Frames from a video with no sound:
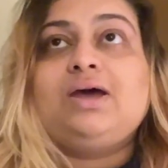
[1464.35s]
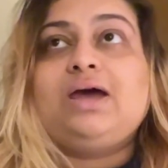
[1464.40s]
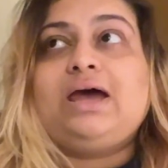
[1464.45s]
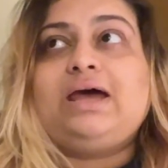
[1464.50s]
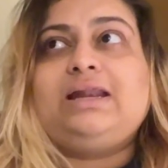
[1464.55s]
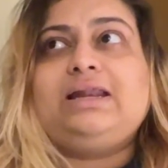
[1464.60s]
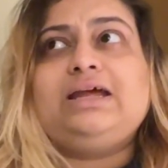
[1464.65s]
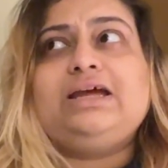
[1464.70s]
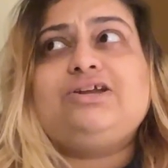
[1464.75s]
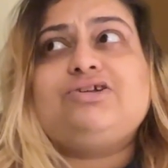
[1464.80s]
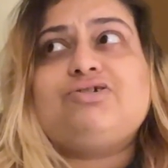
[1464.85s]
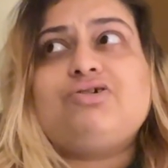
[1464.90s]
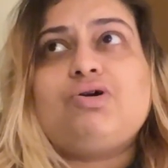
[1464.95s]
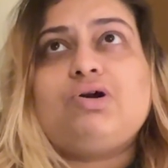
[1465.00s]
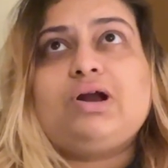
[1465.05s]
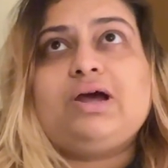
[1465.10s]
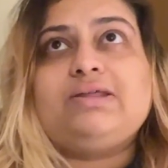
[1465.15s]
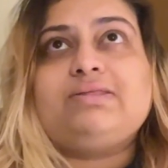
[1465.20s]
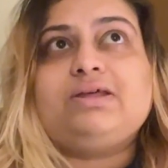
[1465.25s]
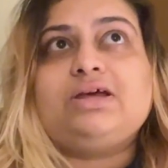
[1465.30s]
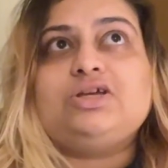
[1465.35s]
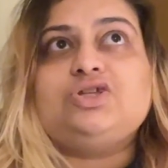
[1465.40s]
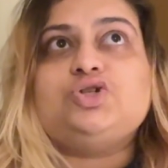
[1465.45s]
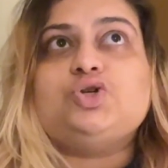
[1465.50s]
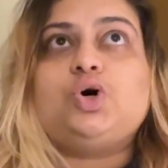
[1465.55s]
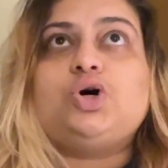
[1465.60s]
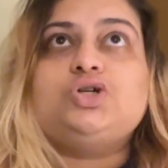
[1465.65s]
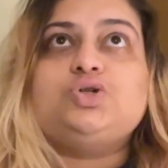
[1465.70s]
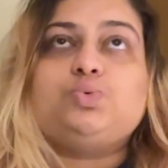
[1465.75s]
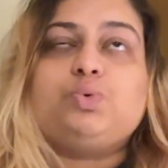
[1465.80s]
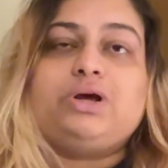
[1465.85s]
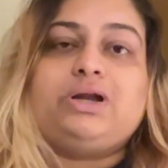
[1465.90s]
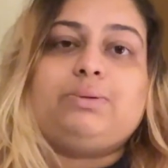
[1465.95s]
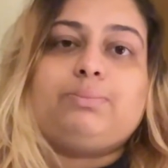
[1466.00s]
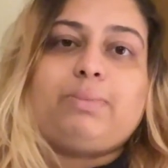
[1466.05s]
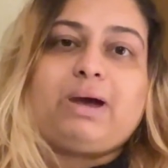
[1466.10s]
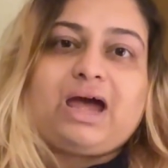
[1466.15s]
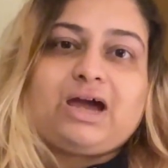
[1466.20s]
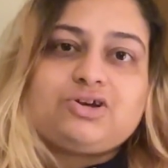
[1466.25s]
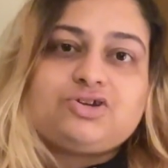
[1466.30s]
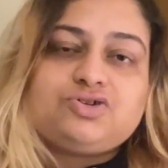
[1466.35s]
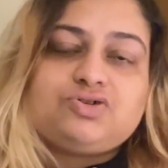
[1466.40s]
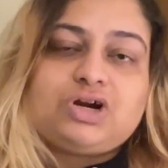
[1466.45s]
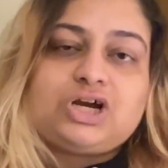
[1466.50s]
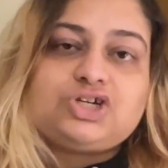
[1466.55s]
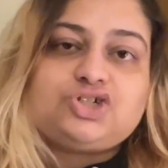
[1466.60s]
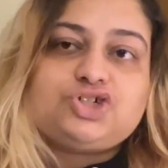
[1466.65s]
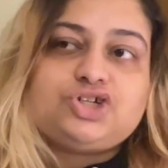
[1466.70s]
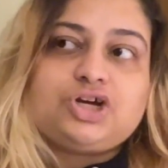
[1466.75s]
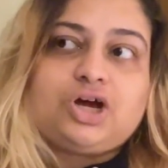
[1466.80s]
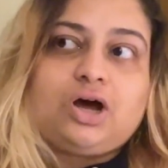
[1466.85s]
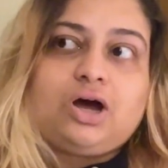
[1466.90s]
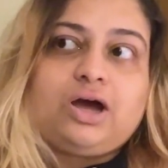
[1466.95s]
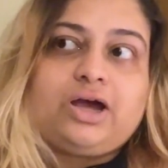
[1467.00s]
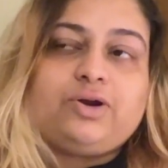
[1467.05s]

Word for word: And later on, I think George went back to Russia.